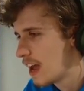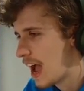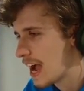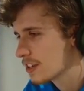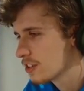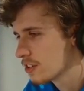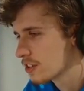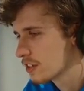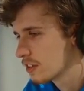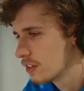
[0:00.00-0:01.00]
Axel's
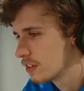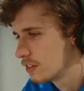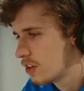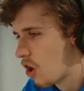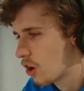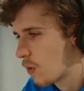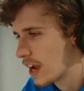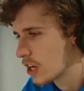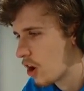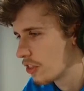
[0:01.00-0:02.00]
not
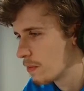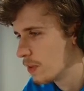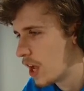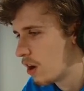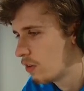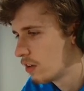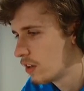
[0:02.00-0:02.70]
quite got them, though.